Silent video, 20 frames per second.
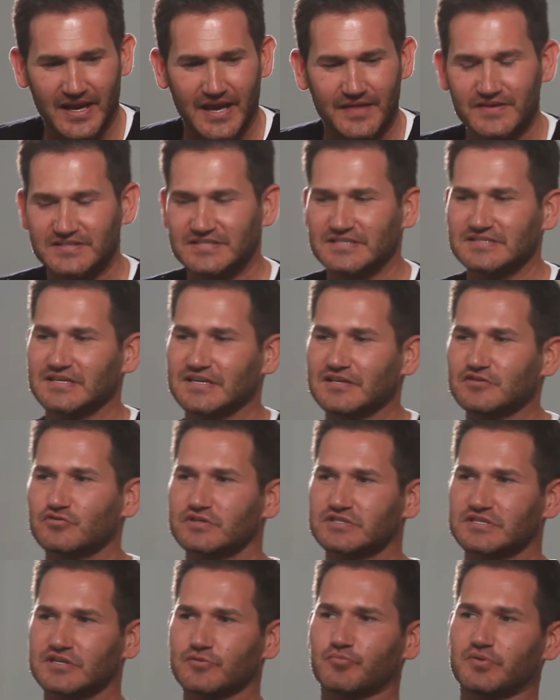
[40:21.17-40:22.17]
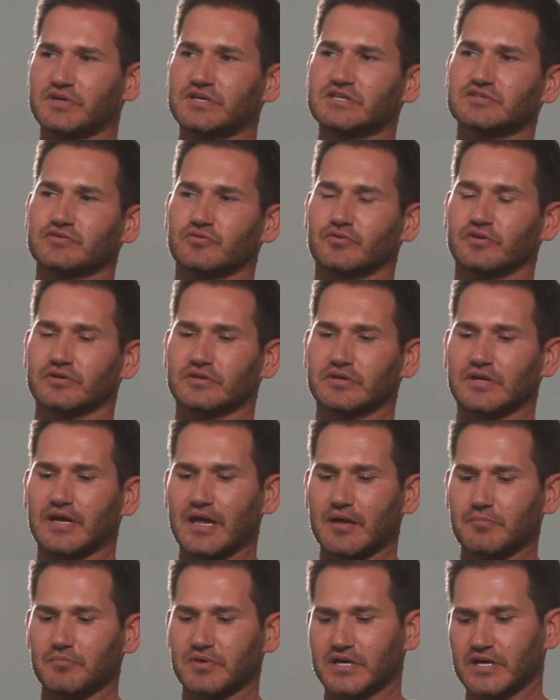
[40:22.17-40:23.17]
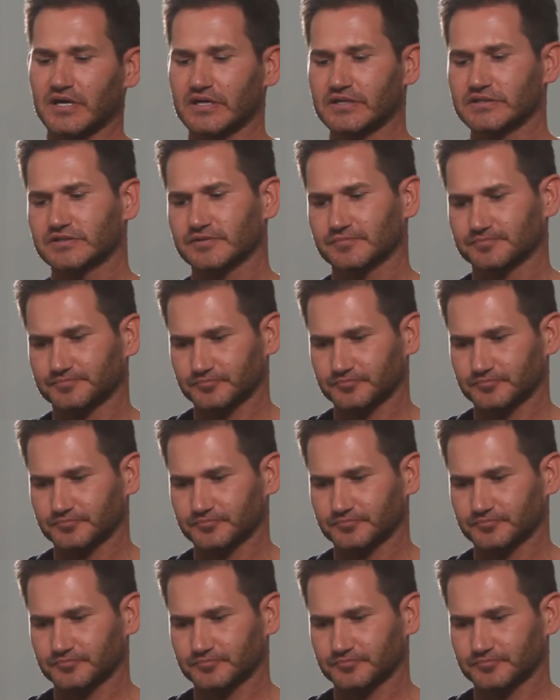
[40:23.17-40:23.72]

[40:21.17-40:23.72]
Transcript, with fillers: and this is an interesting piece to it. And because,